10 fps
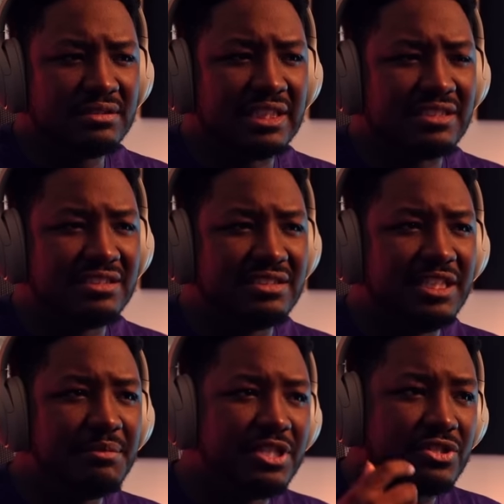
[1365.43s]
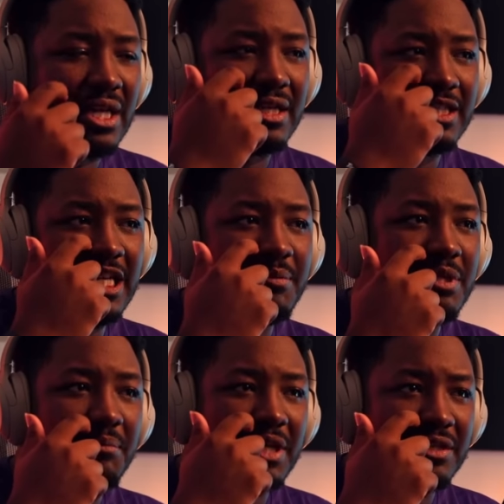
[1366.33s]
It's like this demon is trying to keep
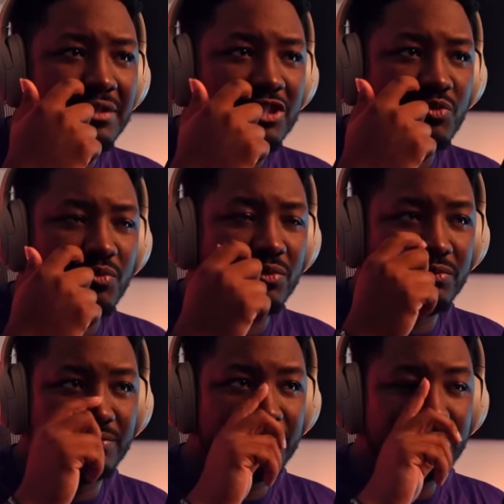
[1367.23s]
them in this room.